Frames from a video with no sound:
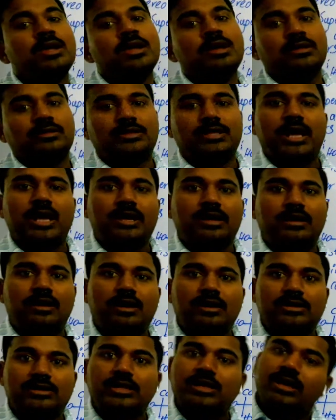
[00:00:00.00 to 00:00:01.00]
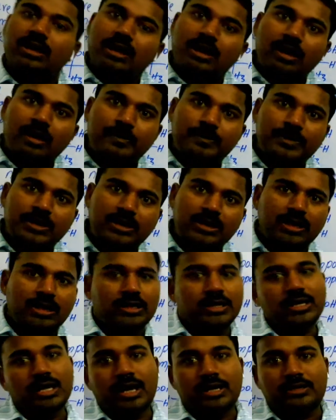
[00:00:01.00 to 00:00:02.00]
they are not the
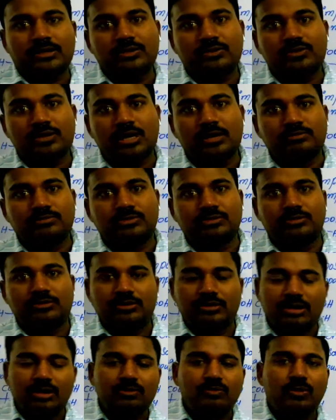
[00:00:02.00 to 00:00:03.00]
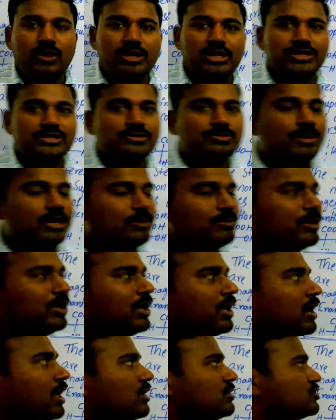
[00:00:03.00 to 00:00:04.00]
optically active compound. Now what is meant by
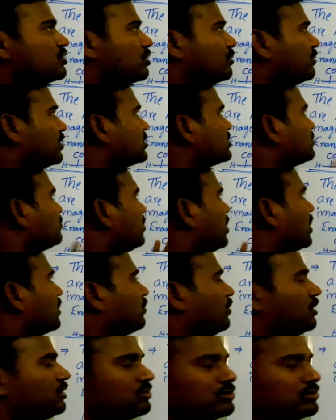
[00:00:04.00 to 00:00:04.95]
enantiomers, we are going to